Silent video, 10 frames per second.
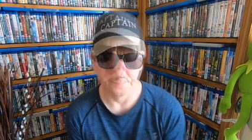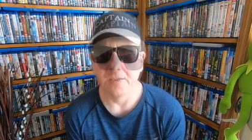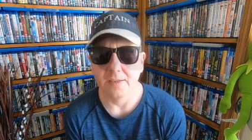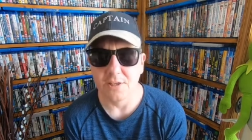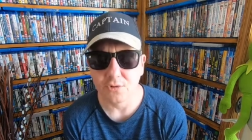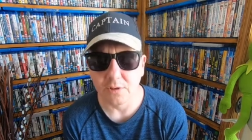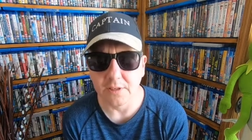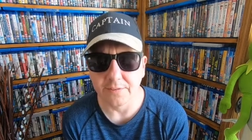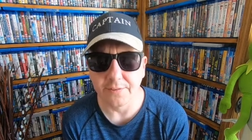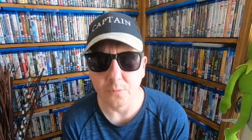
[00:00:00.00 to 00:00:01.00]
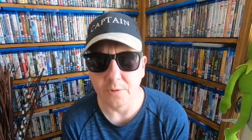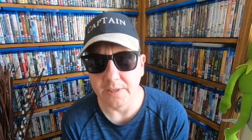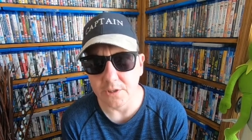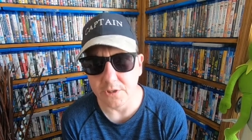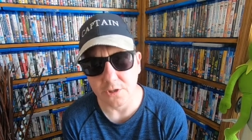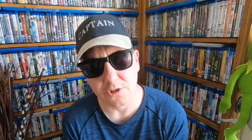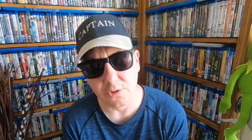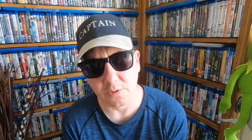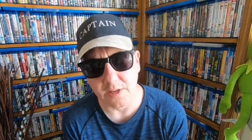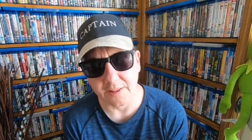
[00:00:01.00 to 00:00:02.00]
Later on in the film, we're introduced
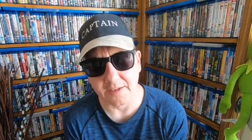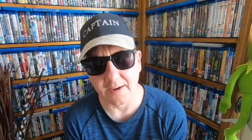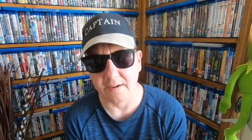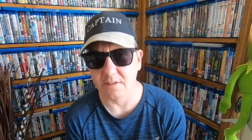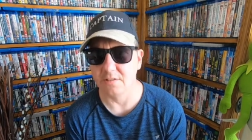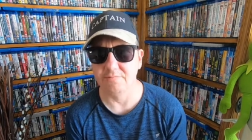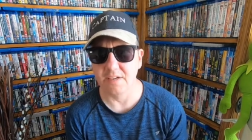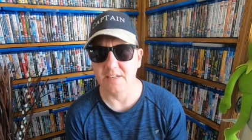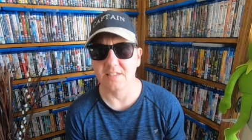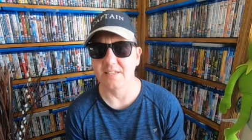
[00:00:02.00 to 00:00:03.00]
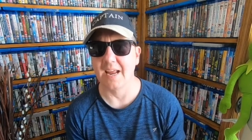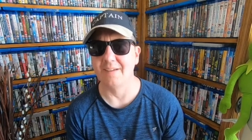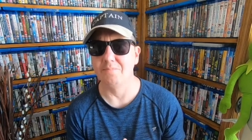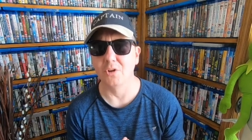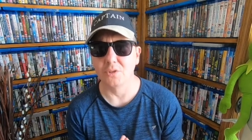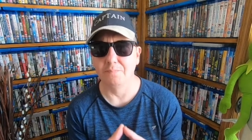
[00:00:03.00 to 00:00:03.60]
to another character that really doesn't have much